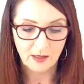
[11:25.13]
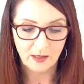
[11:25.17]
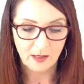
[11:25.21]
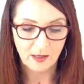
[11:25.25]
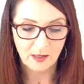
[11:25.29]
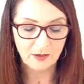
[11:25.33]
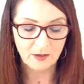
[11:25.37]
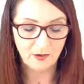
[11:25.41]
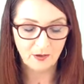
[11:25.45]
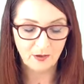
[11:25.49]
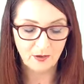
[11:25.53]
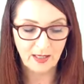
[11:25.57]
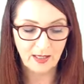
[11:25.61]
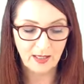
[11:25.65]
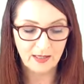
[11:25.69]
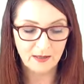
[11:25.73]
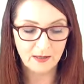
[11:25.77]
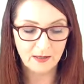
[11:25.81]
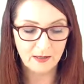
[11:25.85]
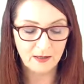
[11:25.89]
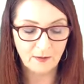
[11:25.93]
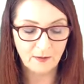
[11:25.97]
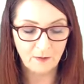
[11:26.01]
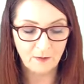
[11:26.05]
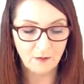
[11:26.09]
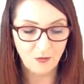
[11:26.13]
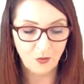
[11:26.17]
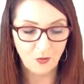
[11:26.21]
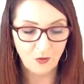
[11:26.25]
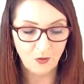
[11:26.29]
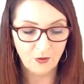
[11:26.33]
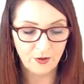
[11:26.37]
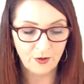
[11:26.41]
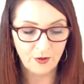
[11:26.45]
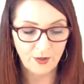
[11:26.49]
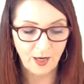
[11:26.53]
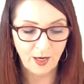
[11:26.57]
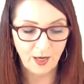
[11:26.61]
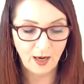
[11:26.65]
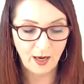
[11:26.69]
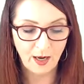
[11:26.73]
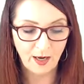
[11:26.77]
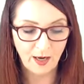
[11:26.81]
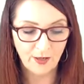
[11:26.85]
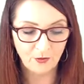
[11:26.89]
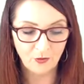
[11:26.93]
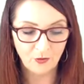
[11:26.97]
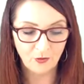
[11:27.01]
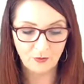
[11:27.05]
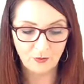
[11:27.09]
So that's more than
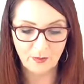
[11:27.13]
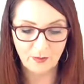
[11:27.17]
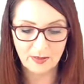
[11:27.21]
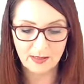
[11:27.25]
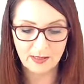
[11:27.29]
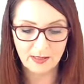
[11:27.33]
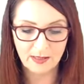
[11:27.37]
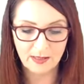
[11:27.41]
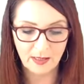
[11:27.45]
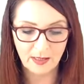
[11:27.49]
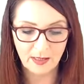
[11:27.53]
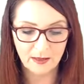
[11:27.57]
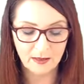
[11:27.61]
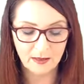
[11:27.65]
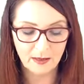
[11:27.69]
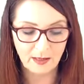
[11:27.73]
100%.